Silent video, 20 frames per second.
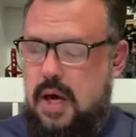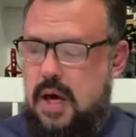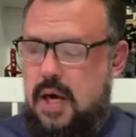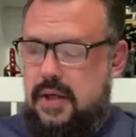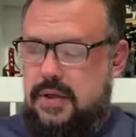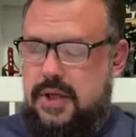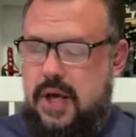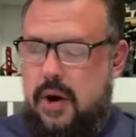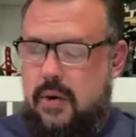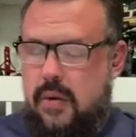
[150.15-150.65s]

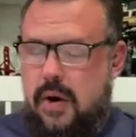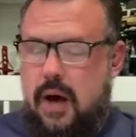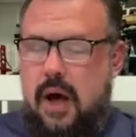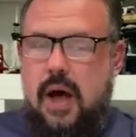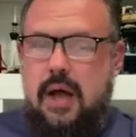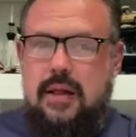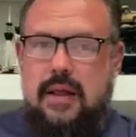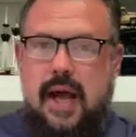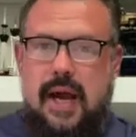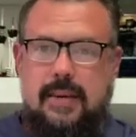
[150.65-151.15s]
So,
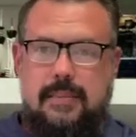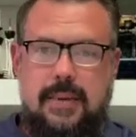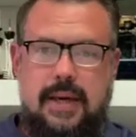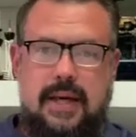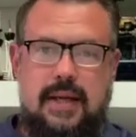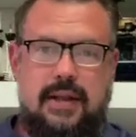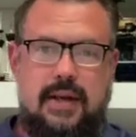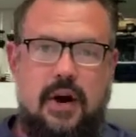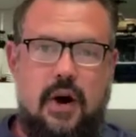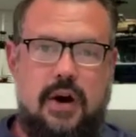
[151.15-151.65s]
like many
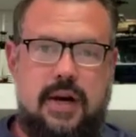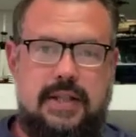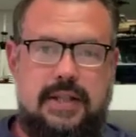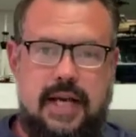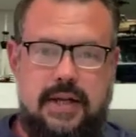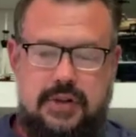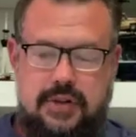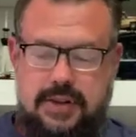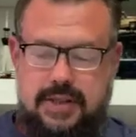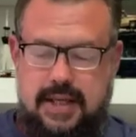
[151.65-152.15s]
of the
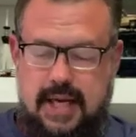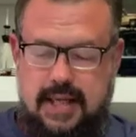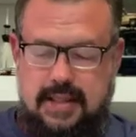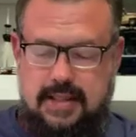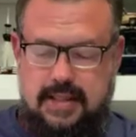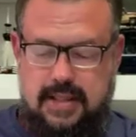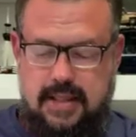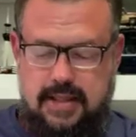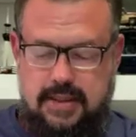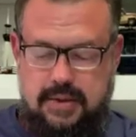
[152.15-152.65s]
architecture
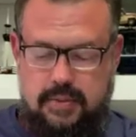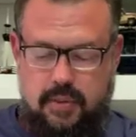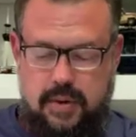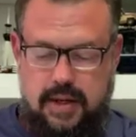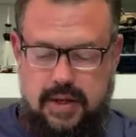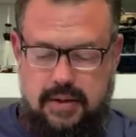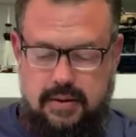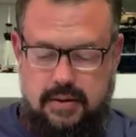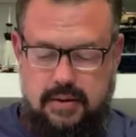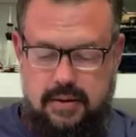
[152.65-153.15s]
sets, this
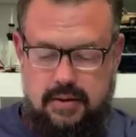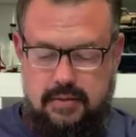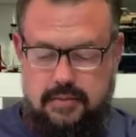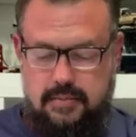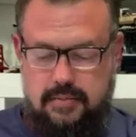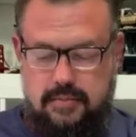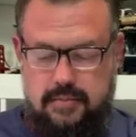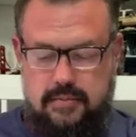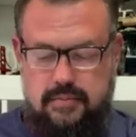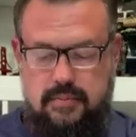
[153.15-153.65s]
one,
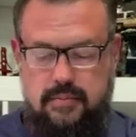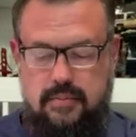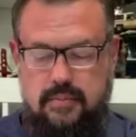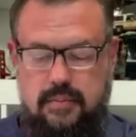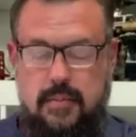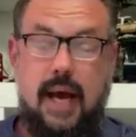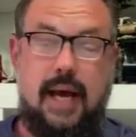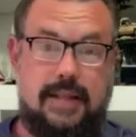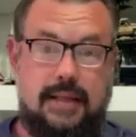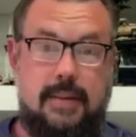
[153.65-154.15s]

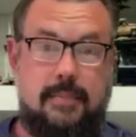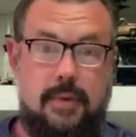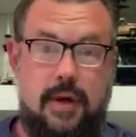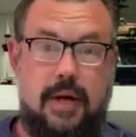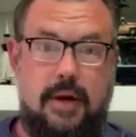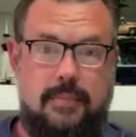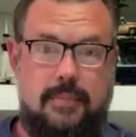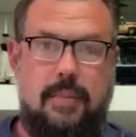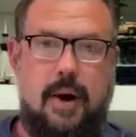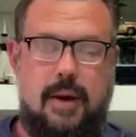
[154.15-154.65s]
as I'm
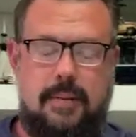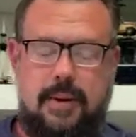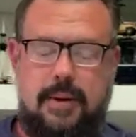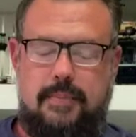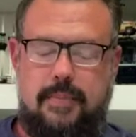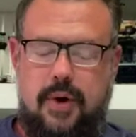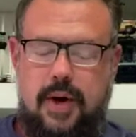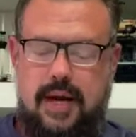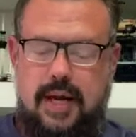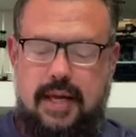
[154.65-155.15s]
going to probably
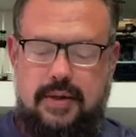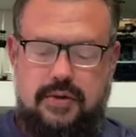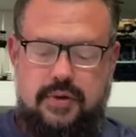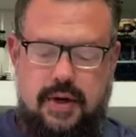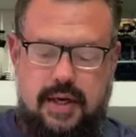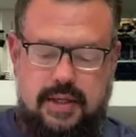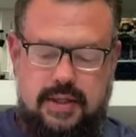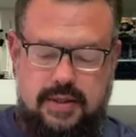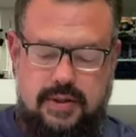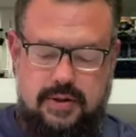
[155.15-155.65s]
break it
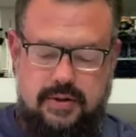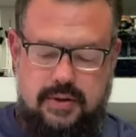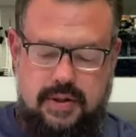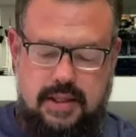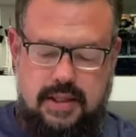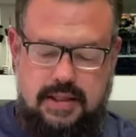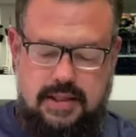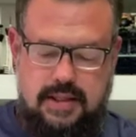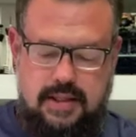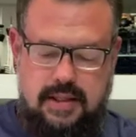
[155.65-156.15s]
trying to do
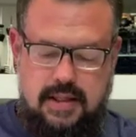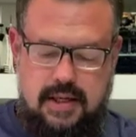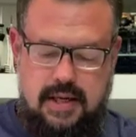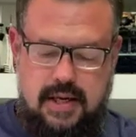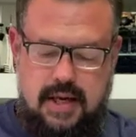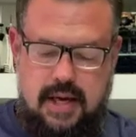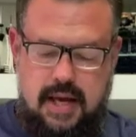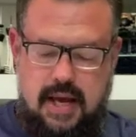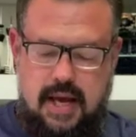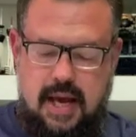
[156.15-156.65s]
this,
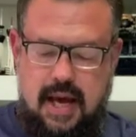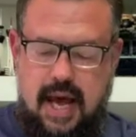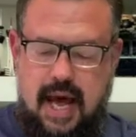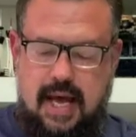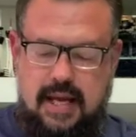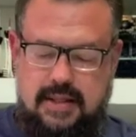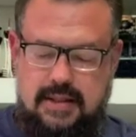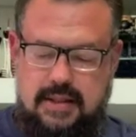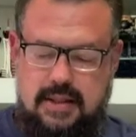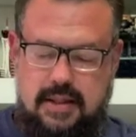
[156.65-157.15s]

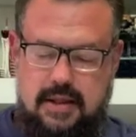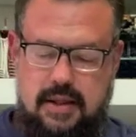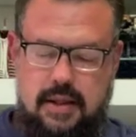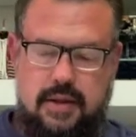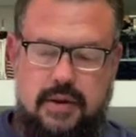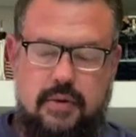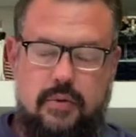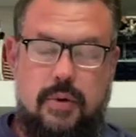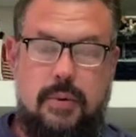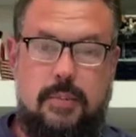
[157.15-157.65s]
has
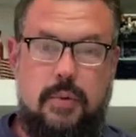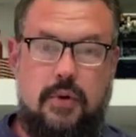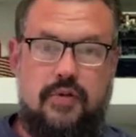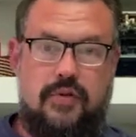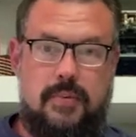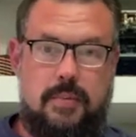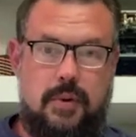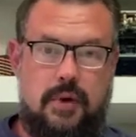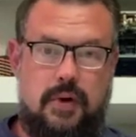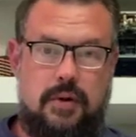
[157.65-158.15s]
the
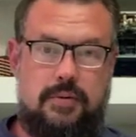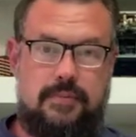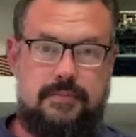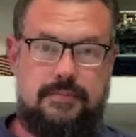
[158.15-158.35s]
removable